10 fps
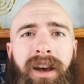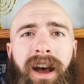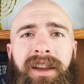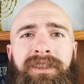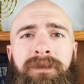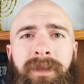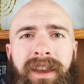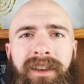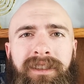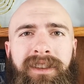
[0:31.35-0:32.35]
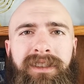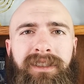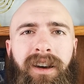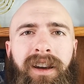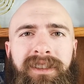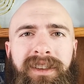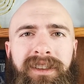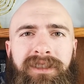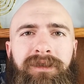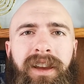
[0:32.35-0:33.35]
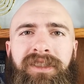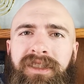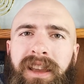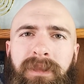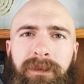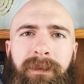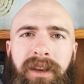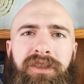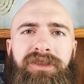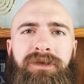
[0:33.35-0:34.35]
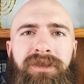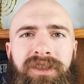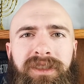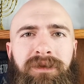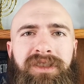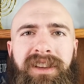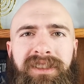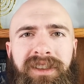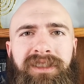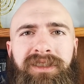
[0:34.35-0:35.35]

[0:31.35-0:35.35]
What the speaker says: I do make this content to educate people about the Jewishness of Jesus,